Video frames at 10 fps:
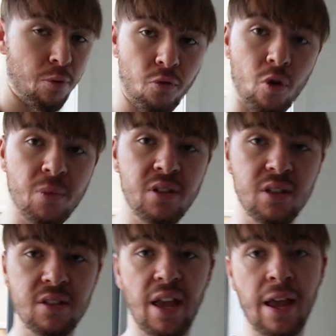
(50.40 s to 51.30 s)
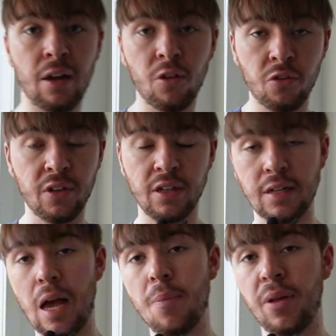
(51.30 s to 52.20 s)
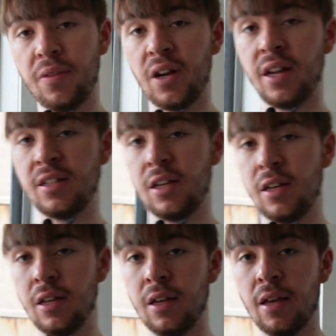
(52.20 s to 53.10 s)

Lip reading: performances and a lot of the guitar playing that I did